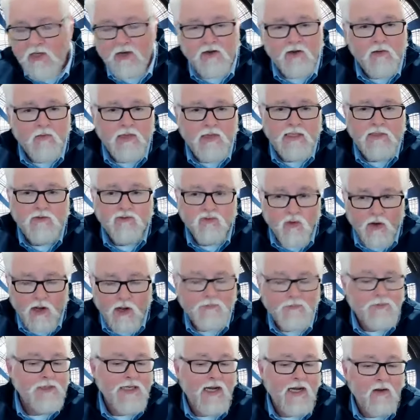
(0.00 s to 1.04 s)
going to be
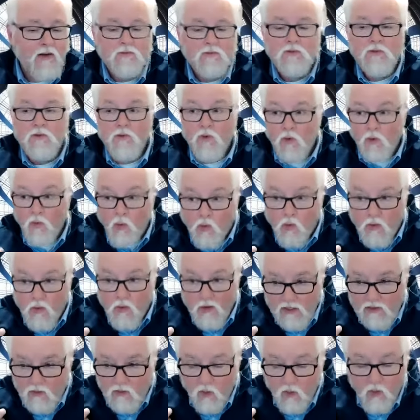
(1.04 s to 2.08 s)
dropped out
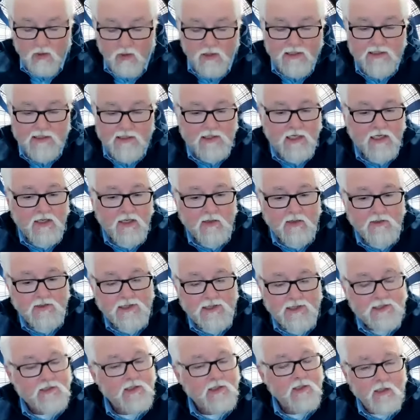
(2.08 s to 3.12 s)
in quarterly chunks.
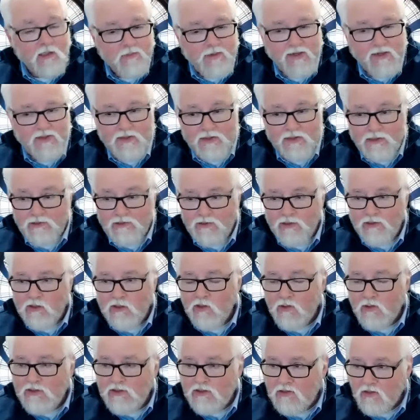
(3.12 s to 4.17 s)
It's going to come out in a
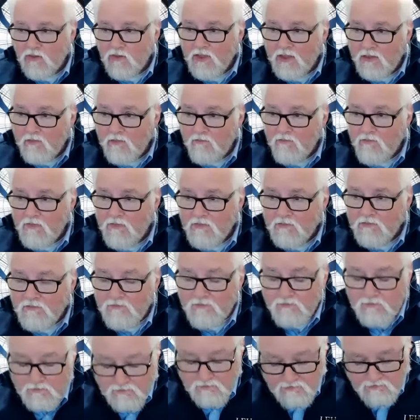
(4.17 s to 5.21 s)
continuous stream.
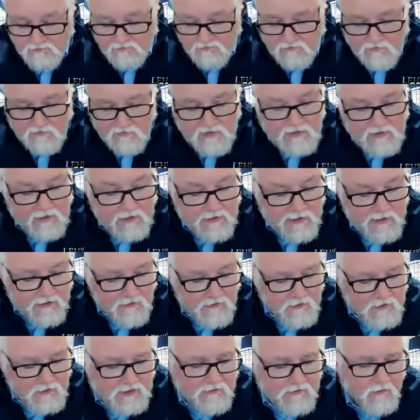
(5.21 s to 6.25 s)
The other
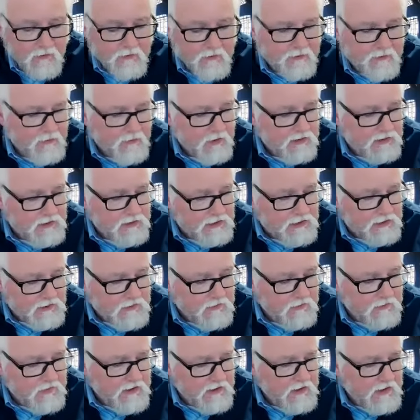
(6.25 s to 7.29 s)
thing to remember
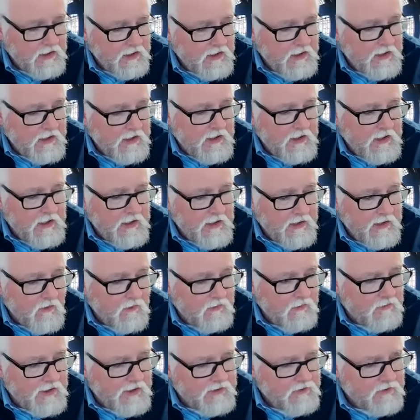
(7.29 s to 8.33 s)
too,
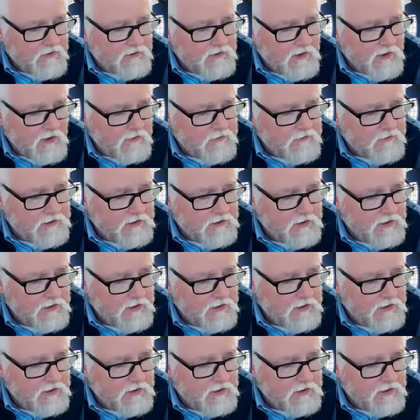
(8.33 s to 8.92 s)
Microsoft